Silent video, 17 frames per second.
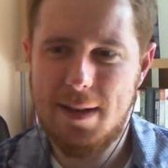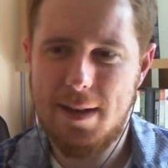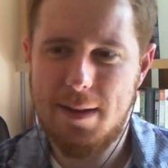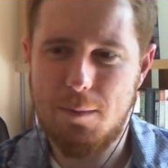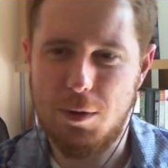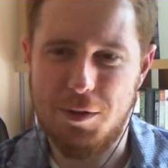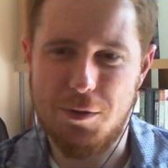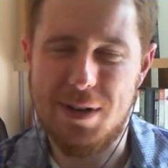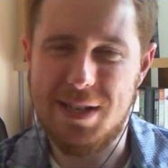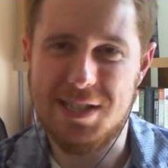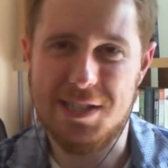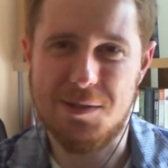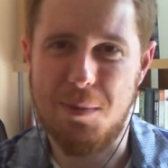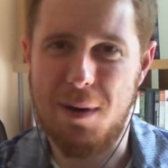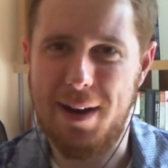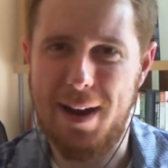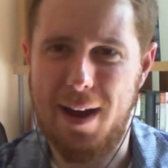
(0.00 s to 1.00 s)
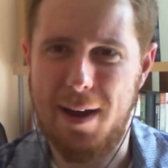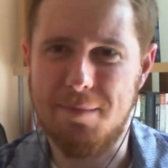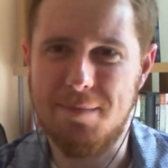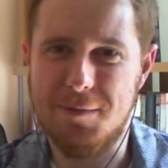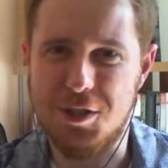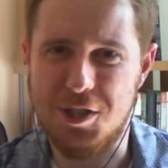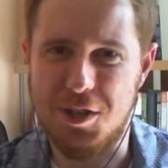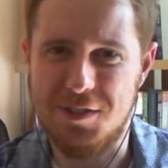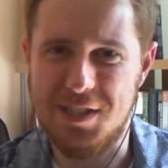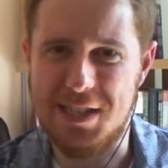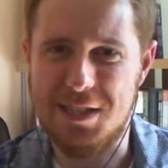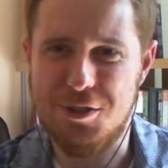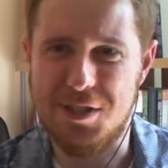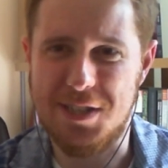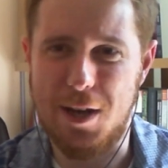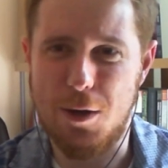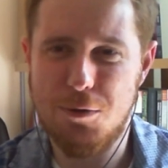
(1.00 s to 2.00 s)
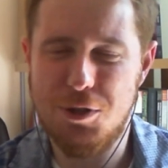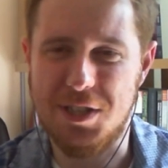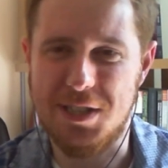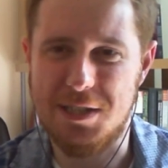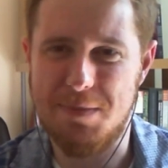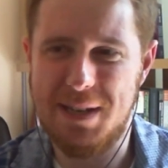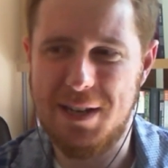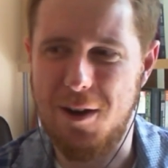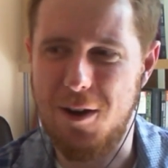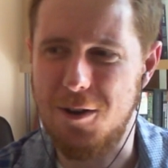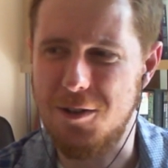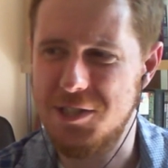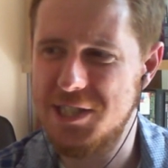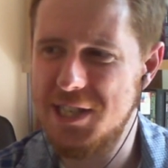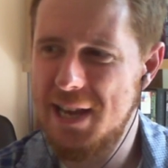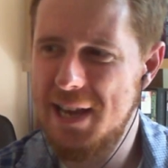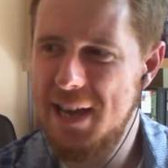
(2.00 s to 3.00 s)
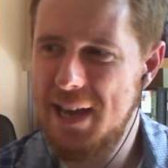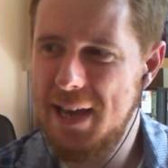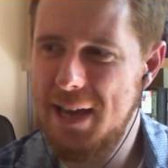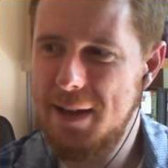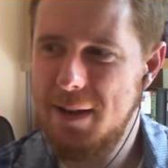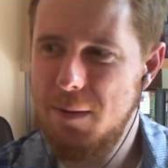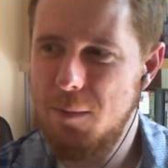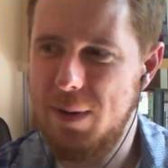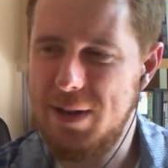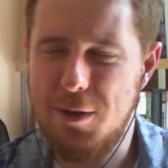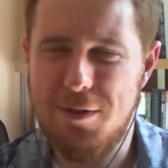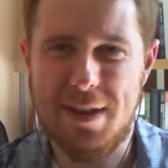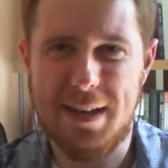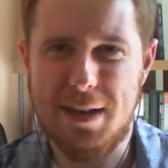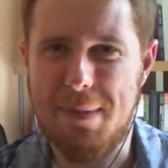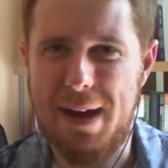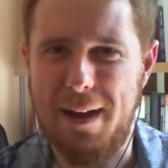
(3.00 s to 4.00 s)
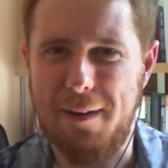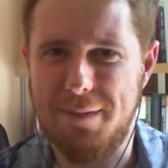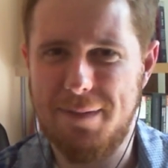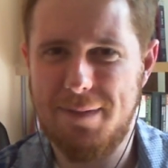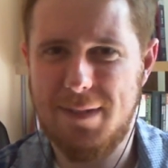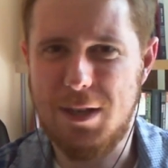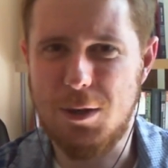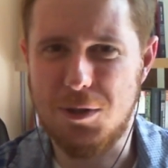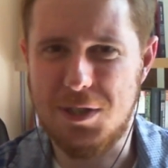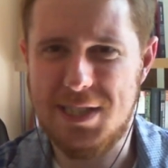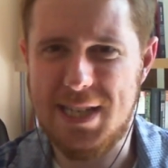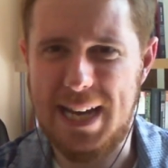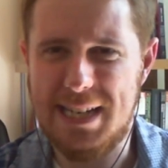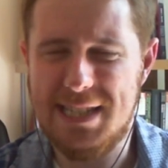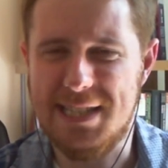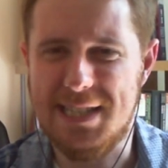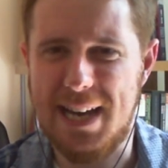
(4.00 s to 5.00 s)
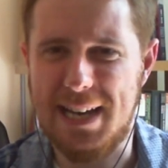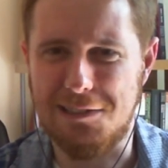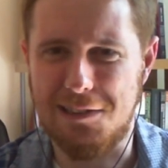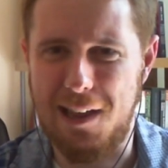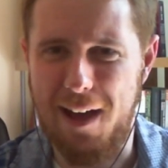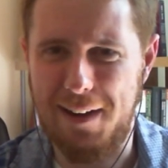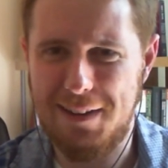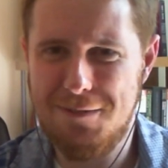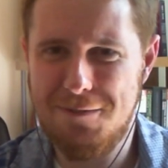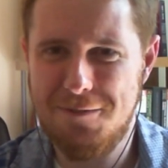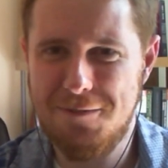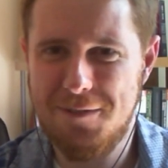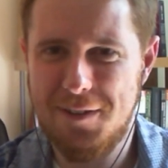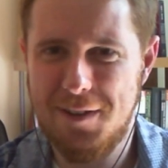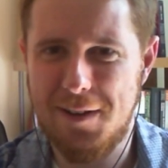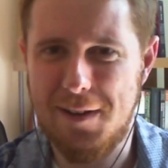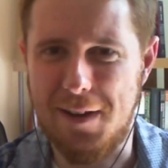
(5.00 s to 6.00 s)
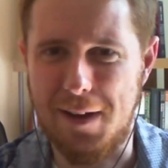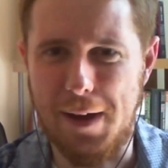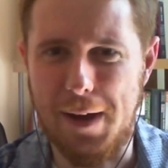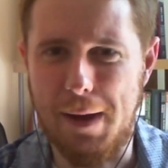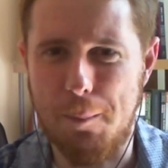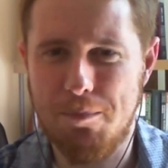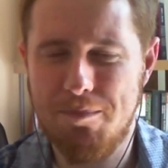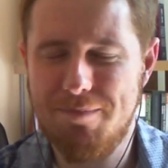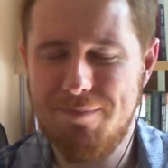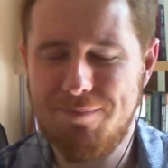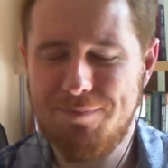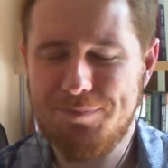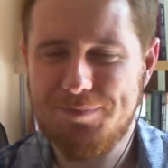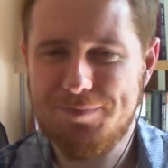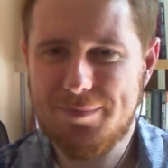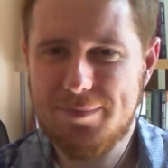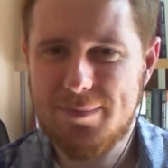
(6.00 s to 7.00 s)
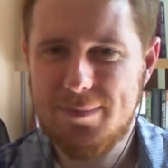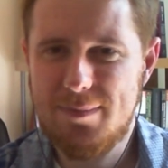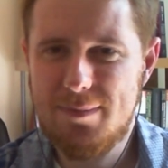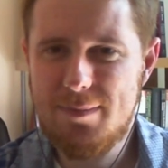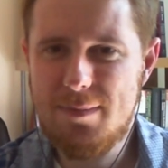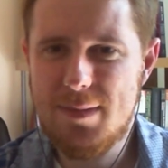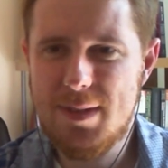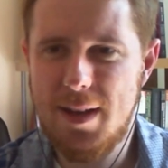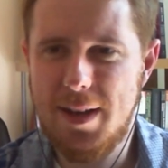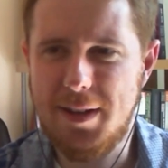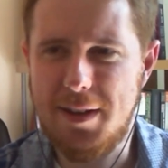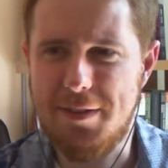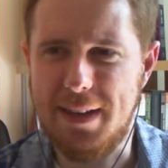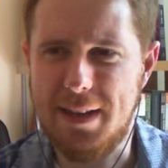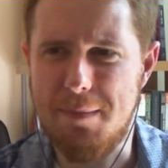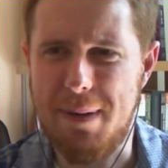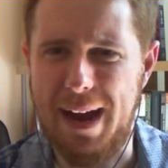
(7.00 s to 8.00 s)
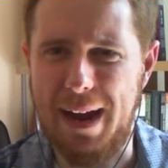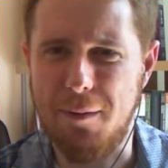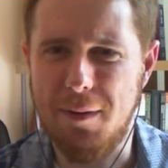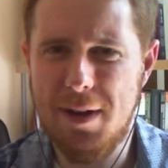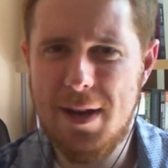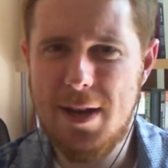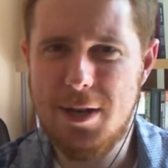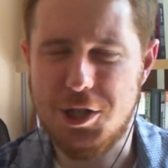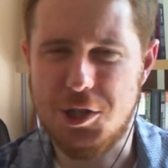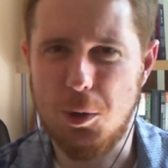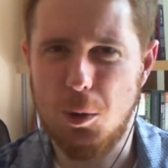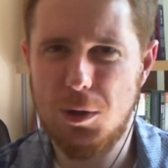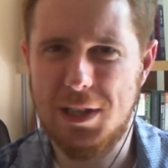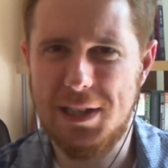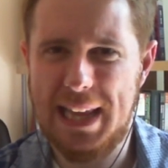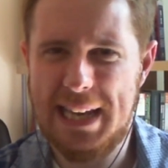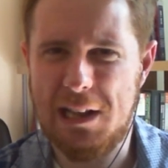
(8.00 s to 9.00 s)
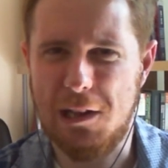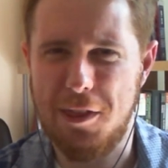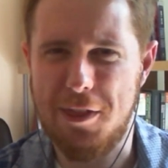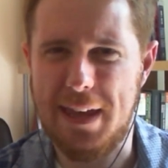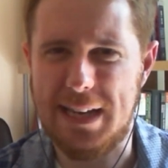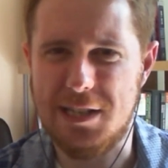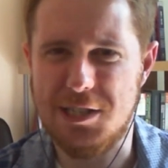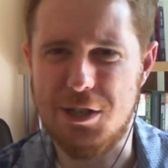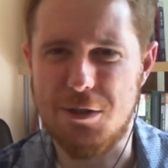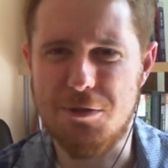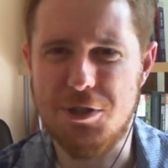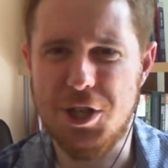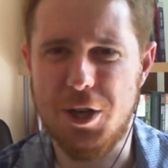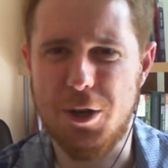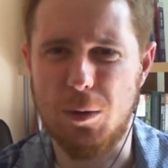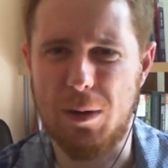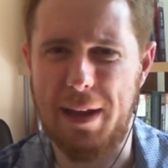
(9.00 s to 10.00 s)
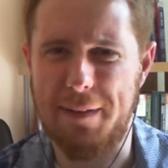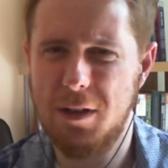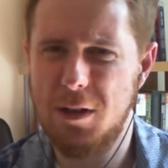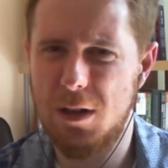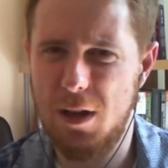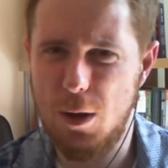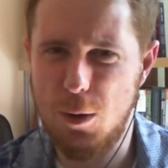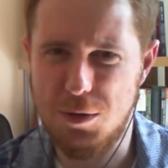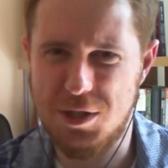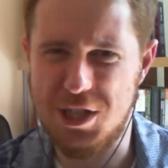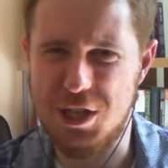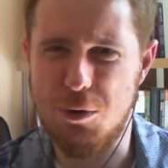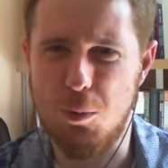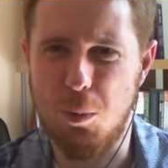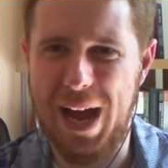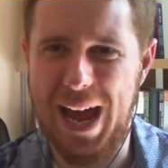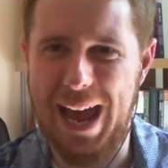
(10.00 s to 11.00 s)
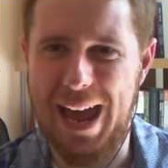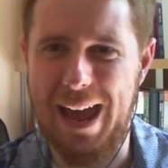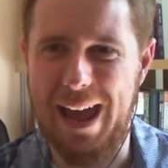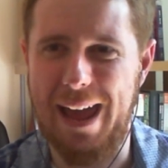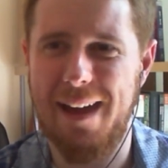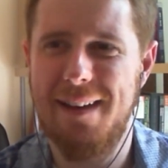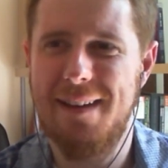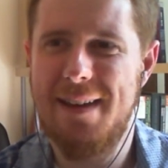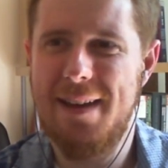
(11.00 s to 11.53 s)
one of the reasons why I'm just obviously interested in the ocean is because when you think about your day-to-day life, and you think about just all the little things you do, like the clothes you wear,